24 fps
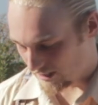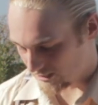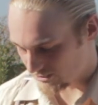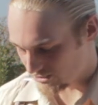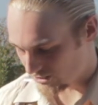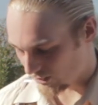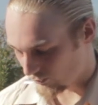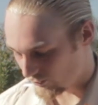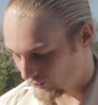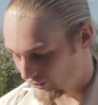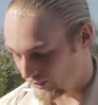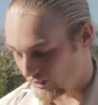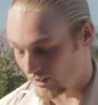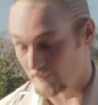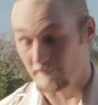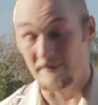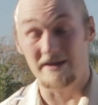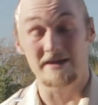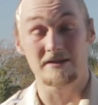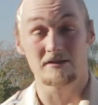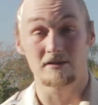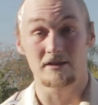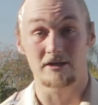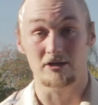start with our
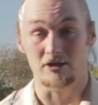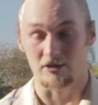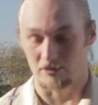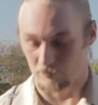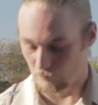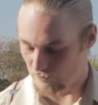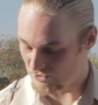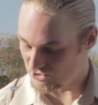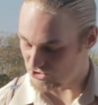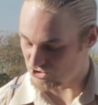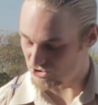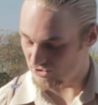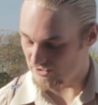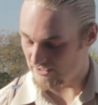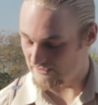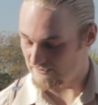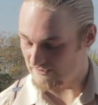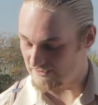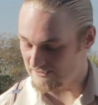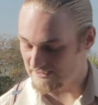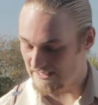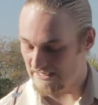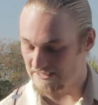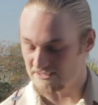main liquor, which in
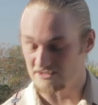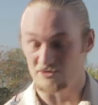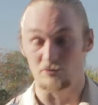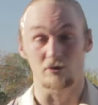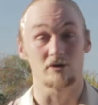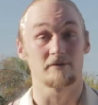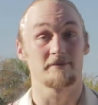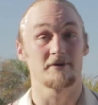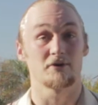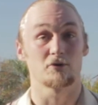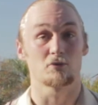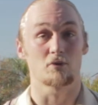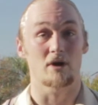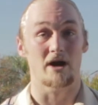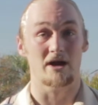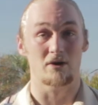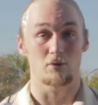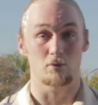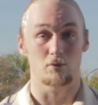this case is going to be rye